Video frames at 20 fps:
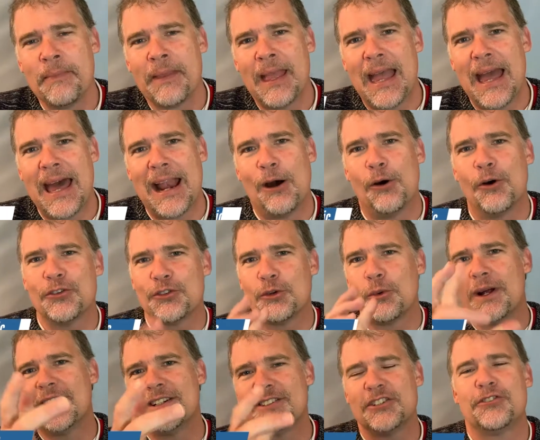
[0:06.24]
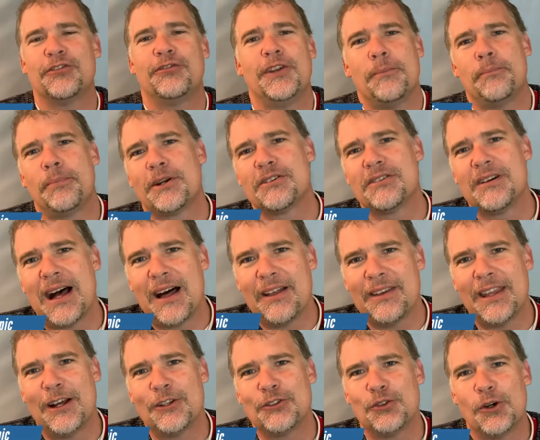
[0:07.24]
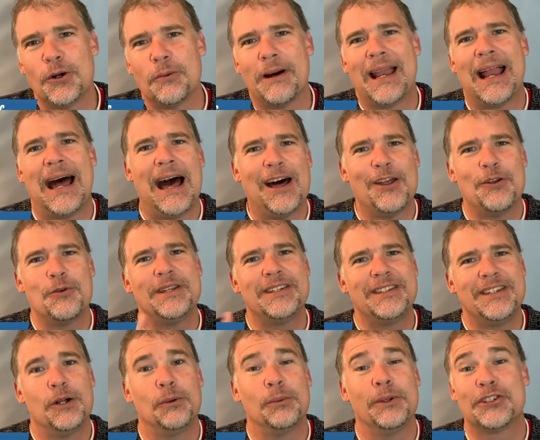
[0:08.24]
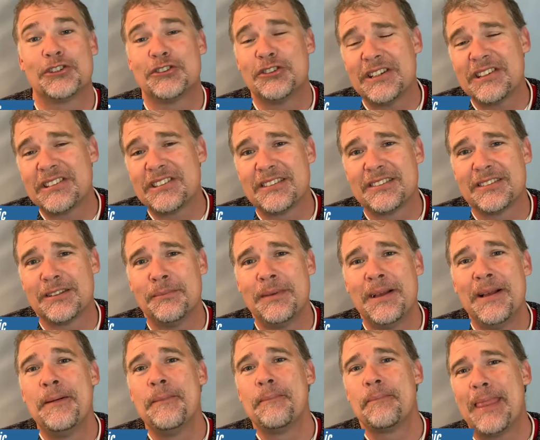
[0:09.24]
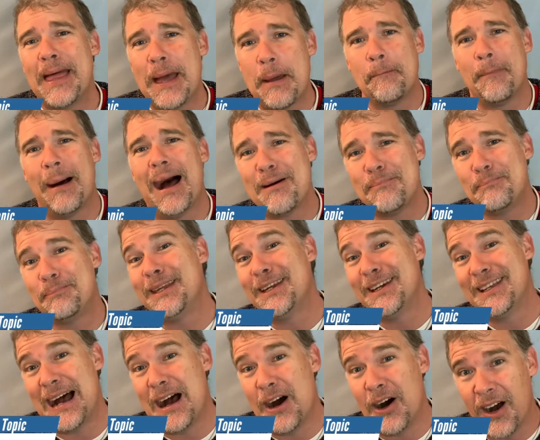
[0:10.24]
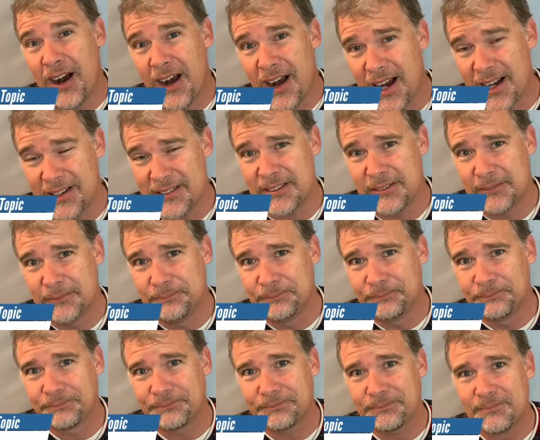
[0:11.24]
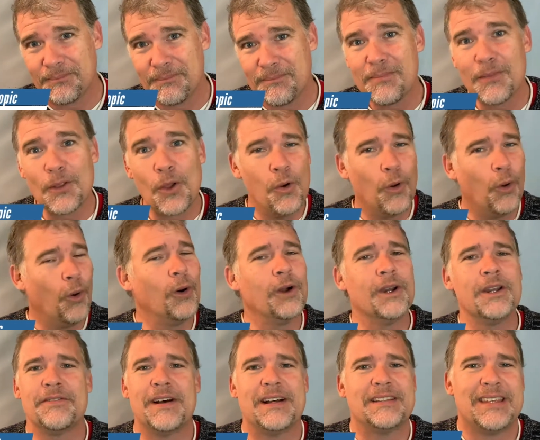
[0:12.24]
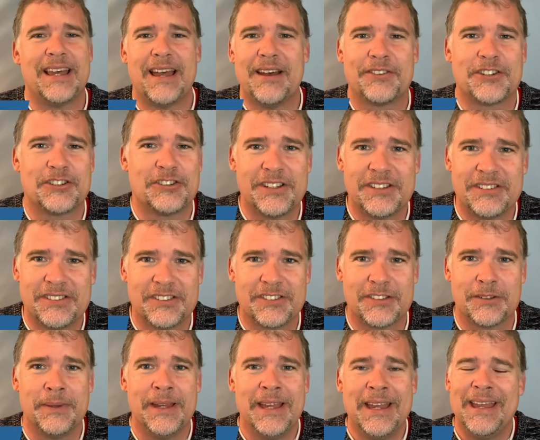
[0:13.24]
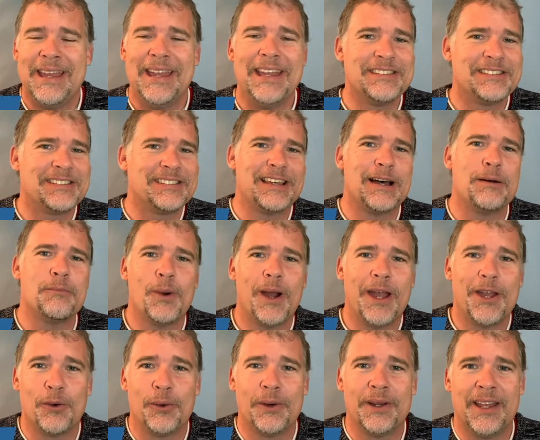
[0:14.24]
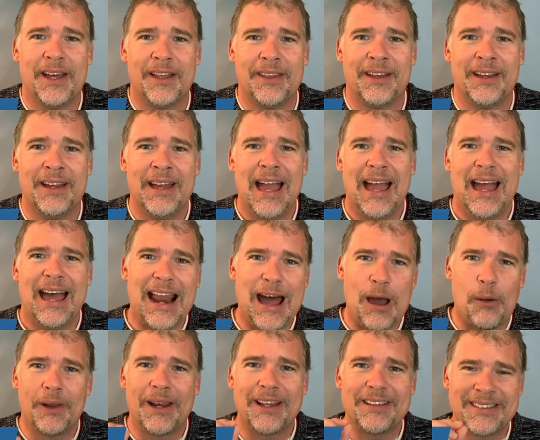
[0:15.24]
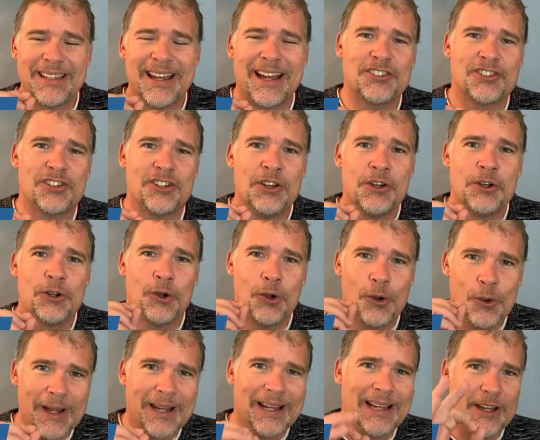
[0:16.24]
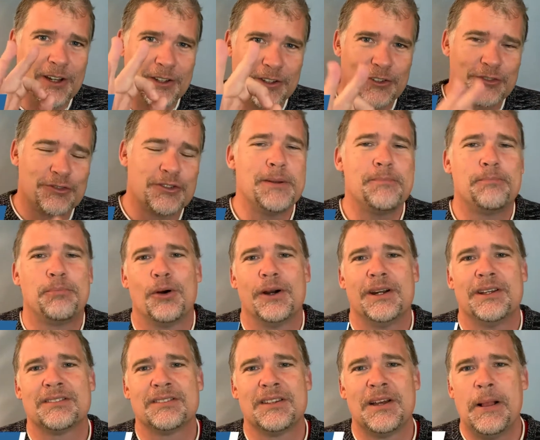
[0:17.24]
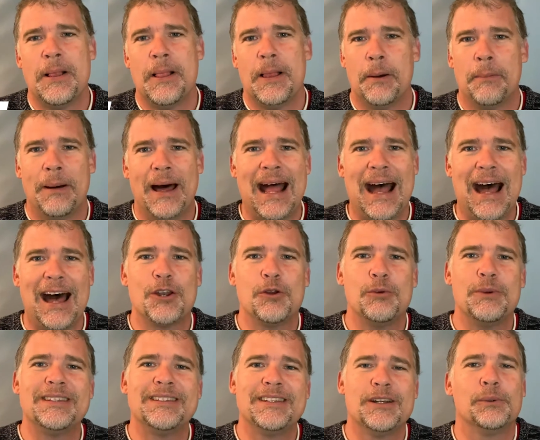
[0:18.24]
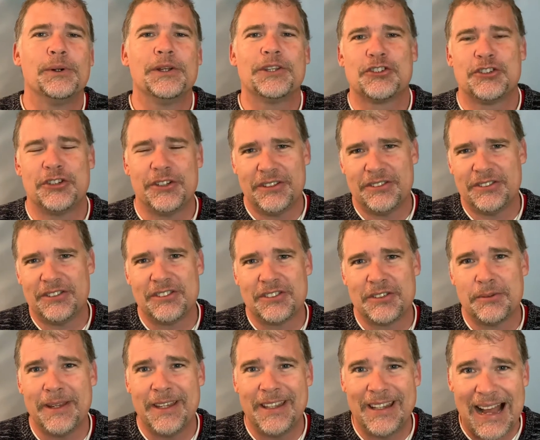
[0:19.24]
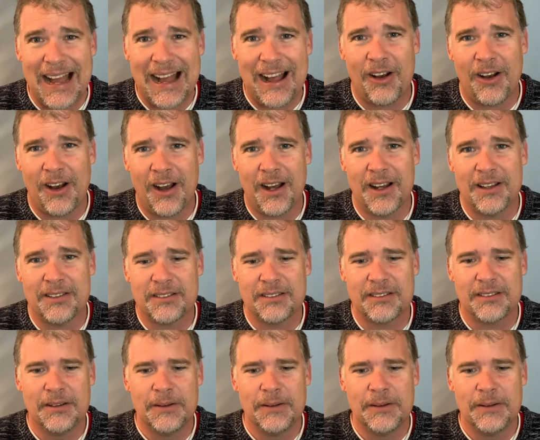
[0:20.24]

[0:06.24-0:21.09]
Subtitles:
And I also want to just flip it around now and talk about how do we deal with criticism that might be in our heart. All of us have criticism in some way or another, and I want to touch quickly on 3 points about how do we deal with criticism in our hearts.